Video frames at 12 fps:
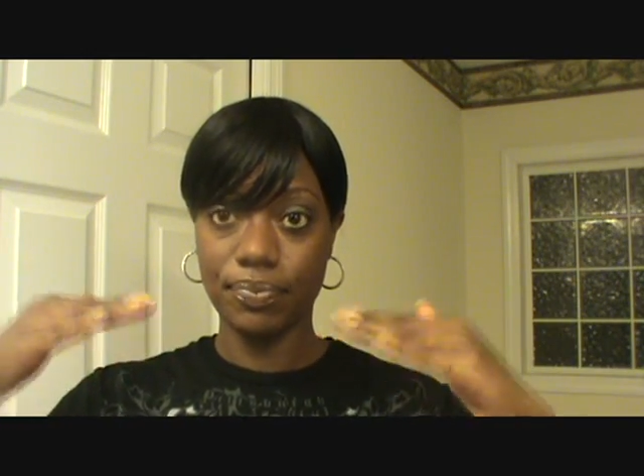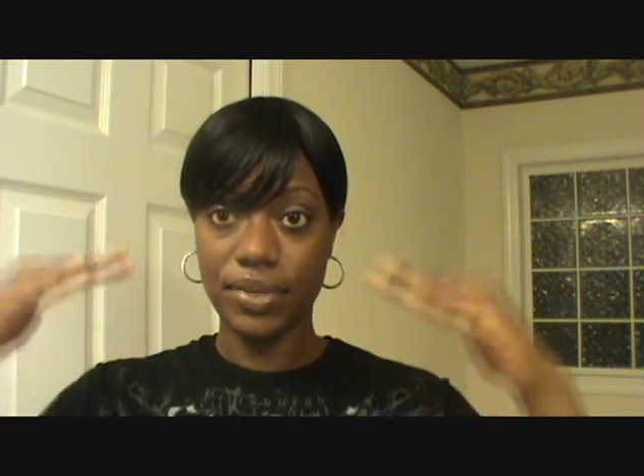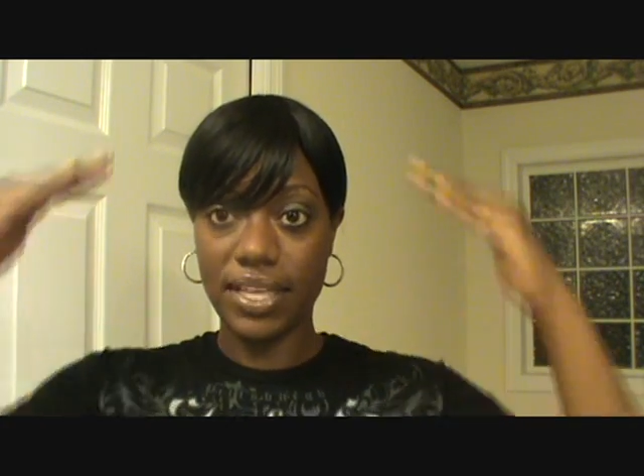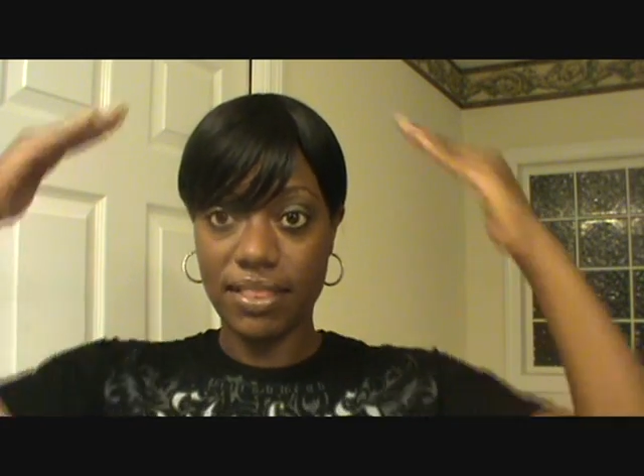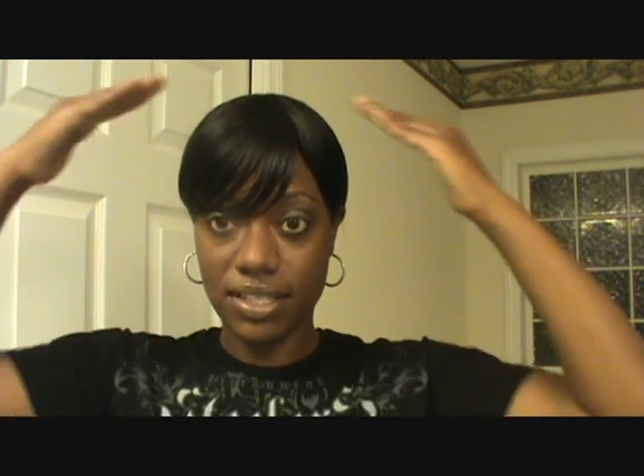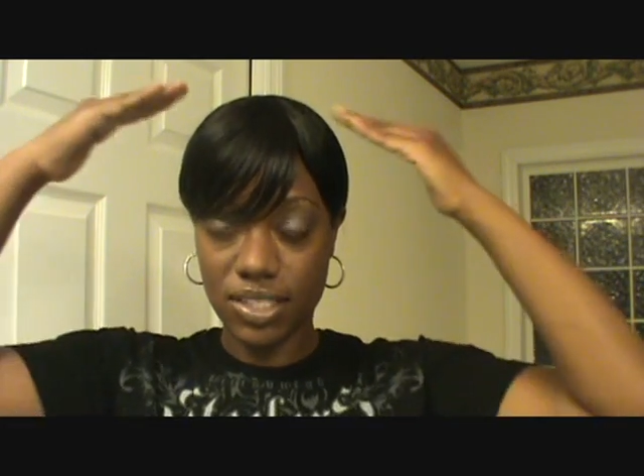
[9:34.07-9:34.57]

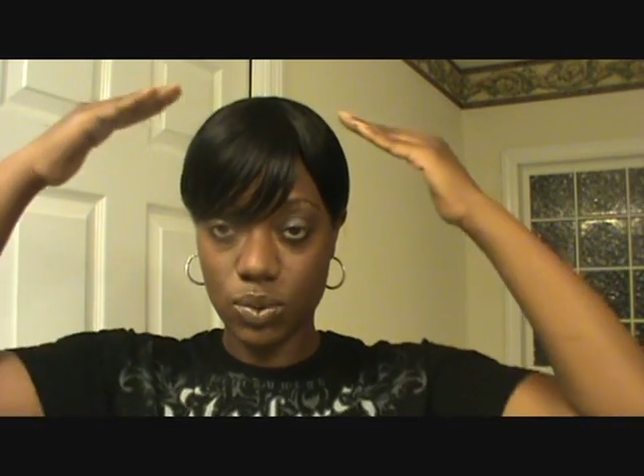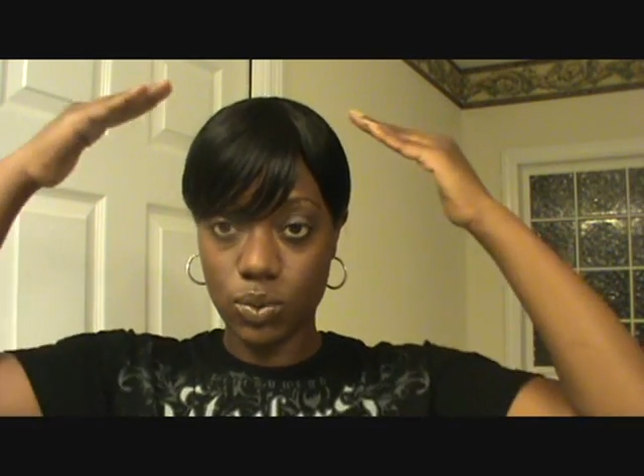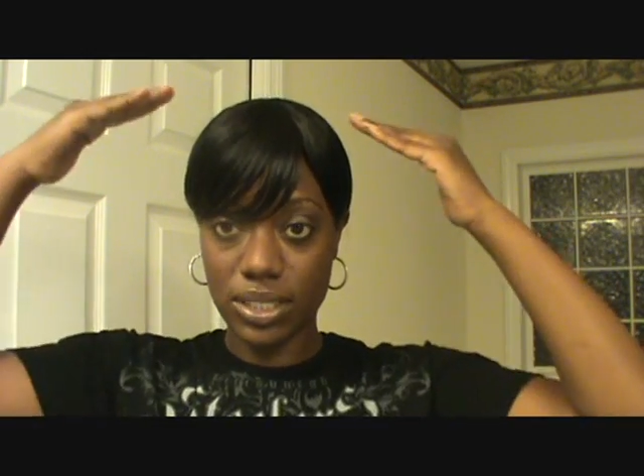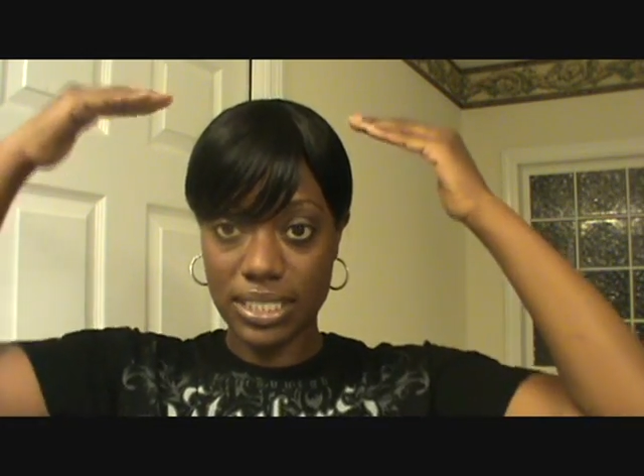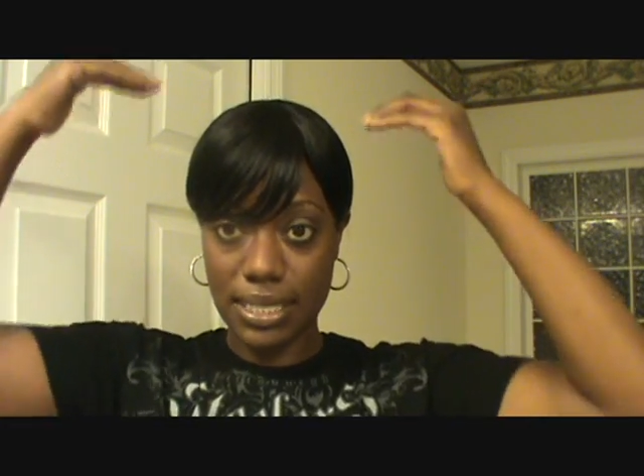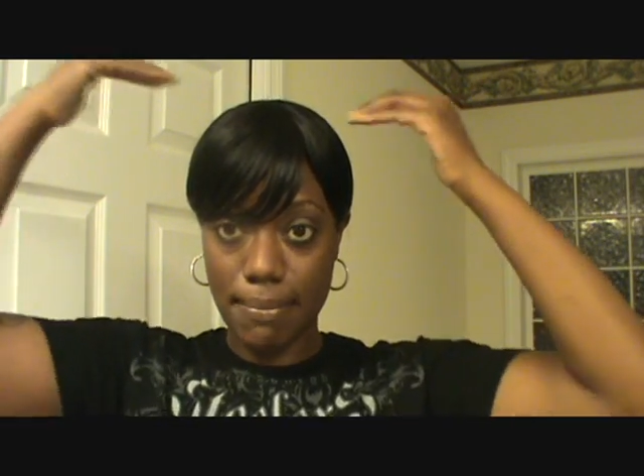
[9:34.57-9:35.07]
in
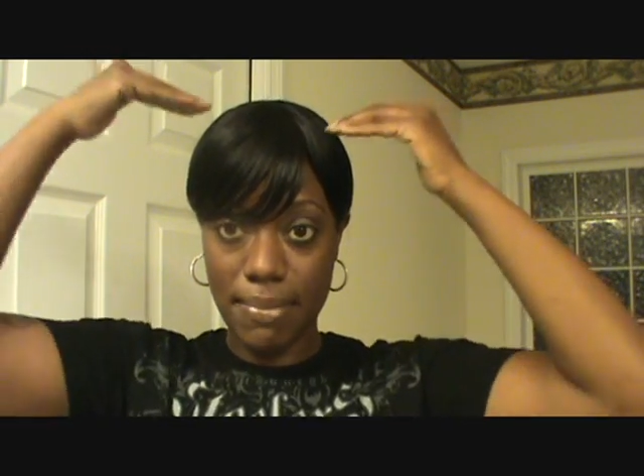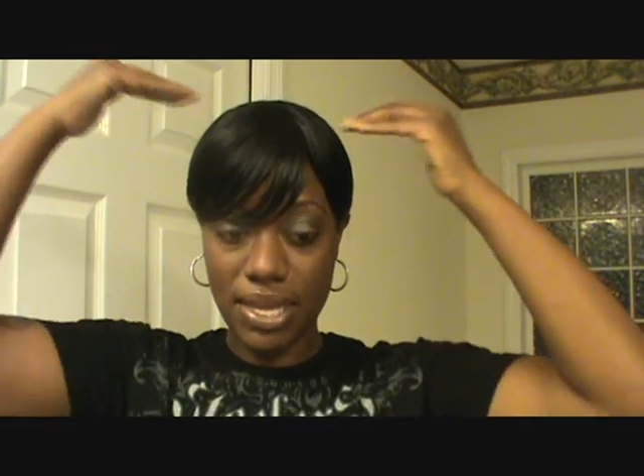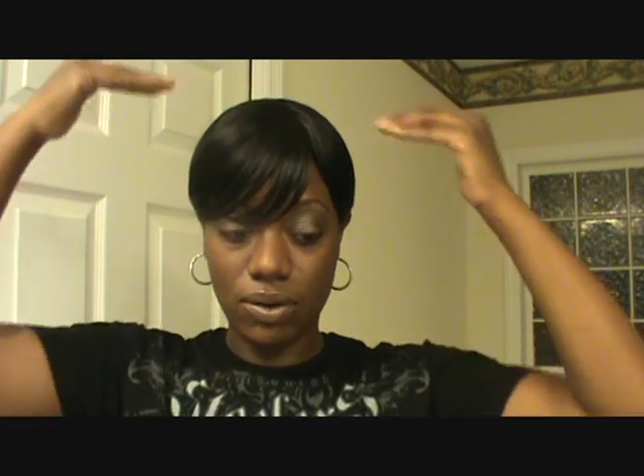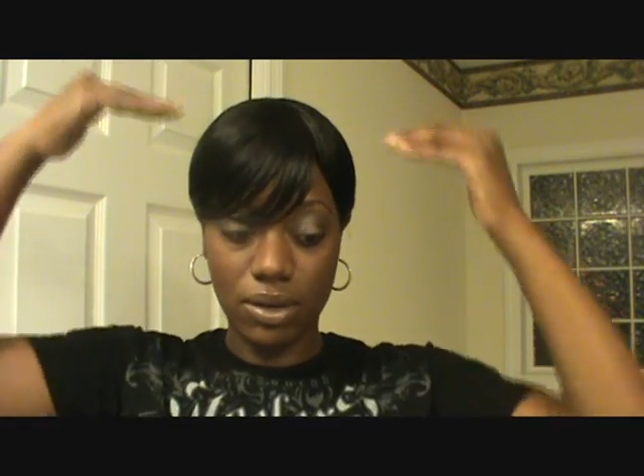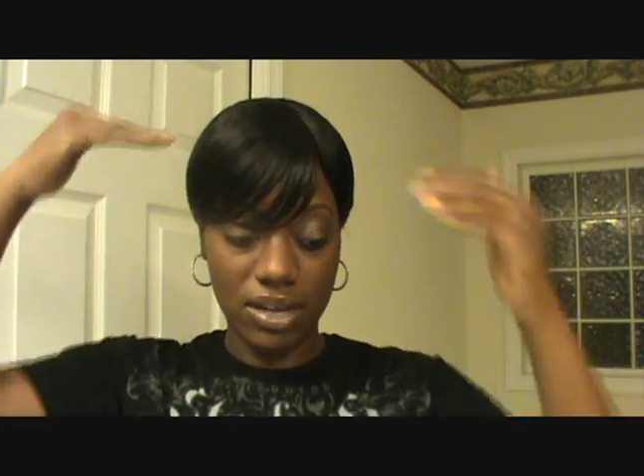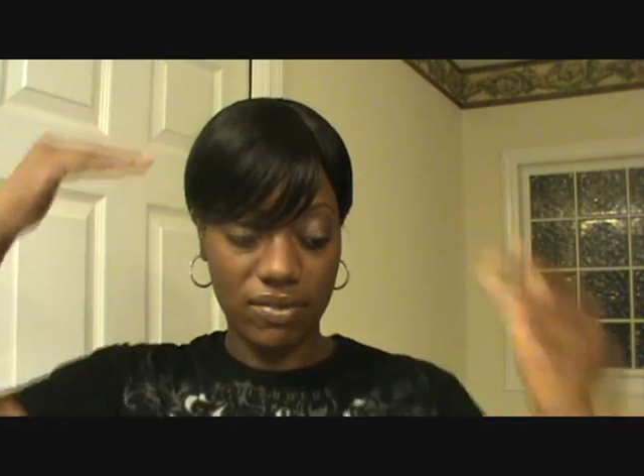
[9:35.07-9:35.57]
towards the
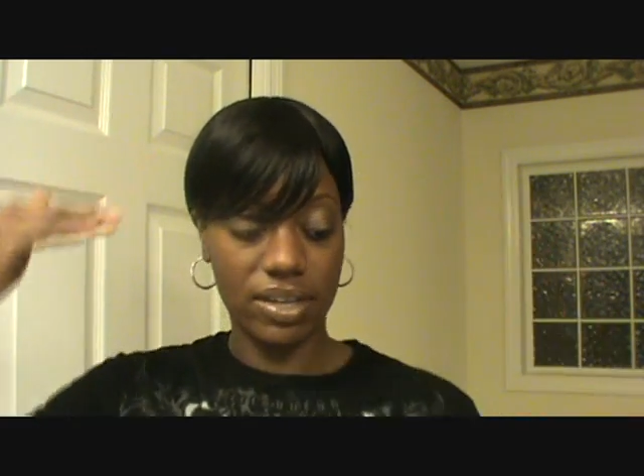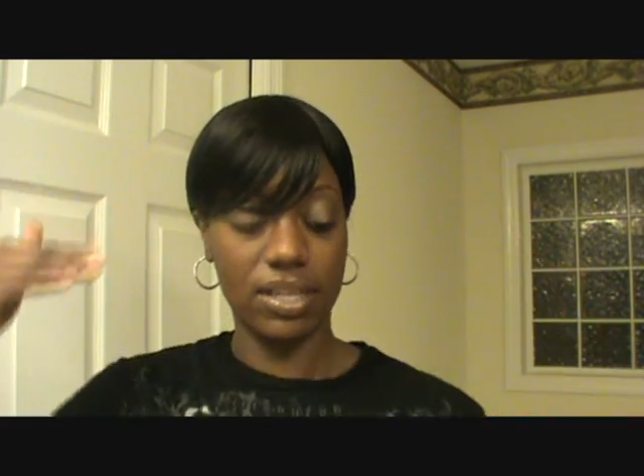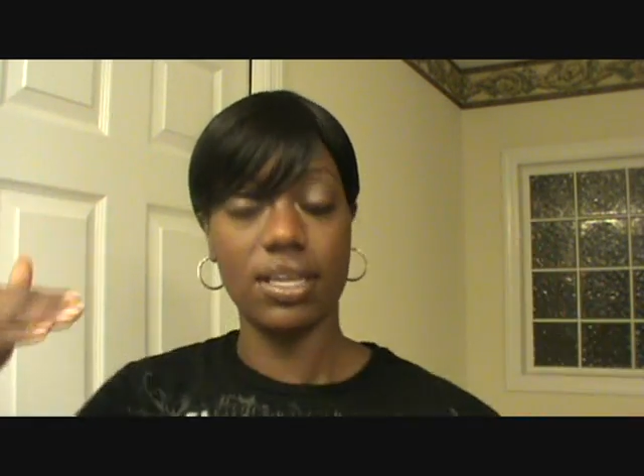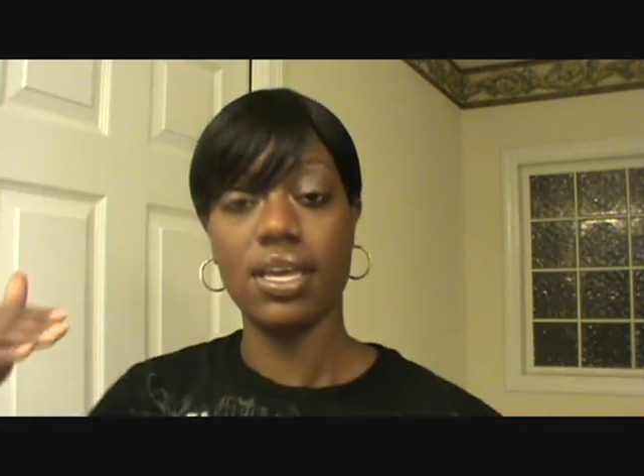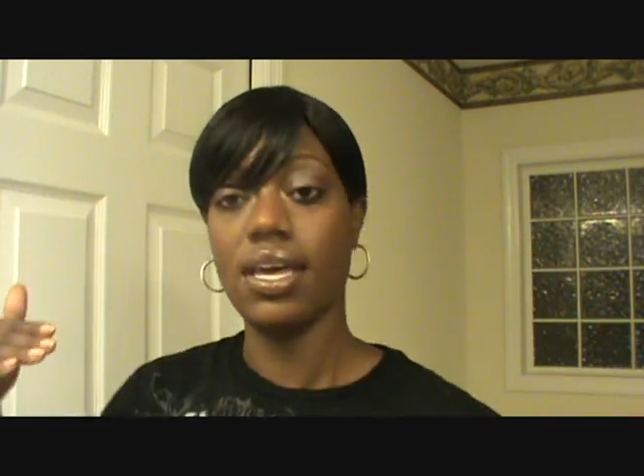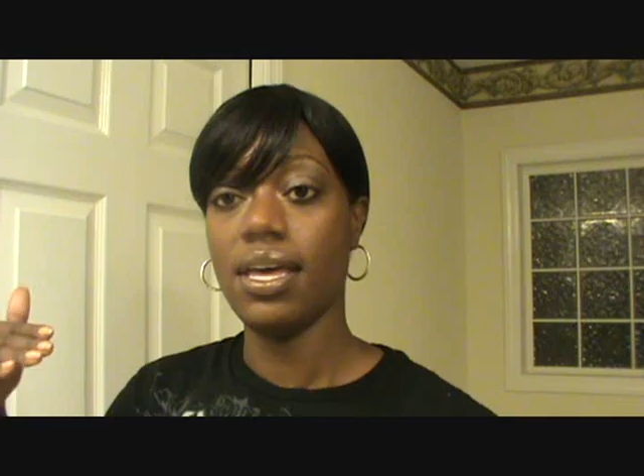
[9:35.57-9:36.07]
middle of
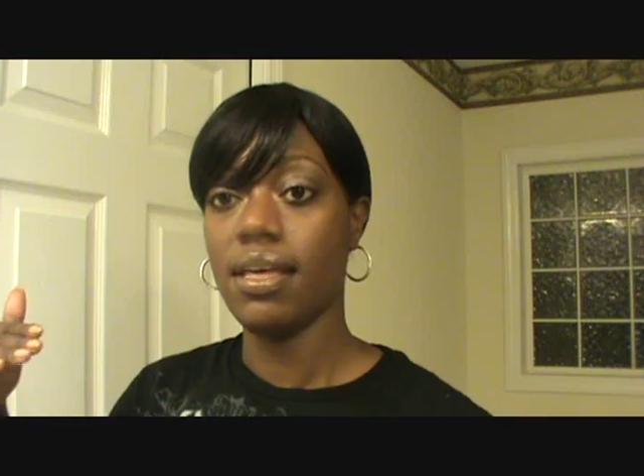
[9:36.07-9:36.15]
it.